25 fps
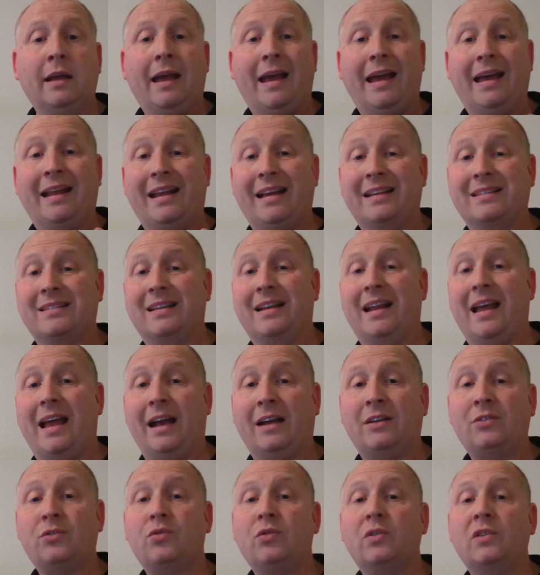And as an
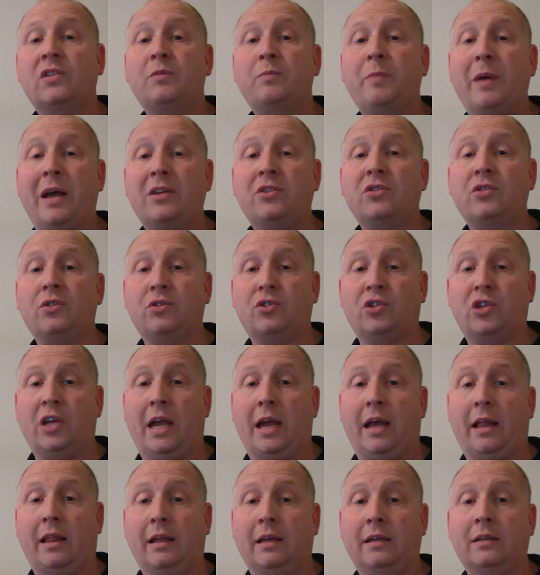extra special
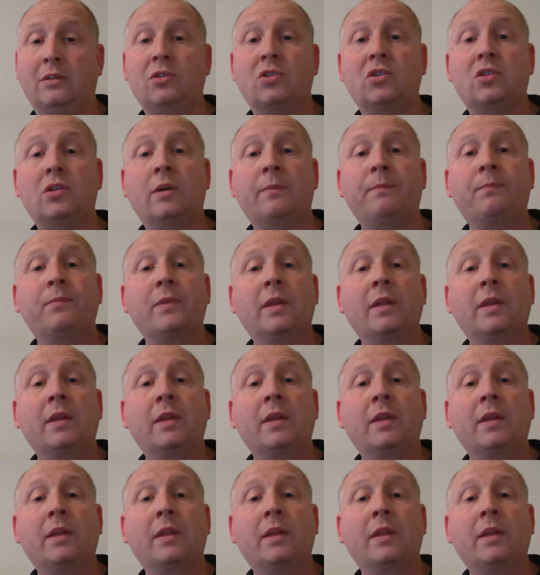challenge,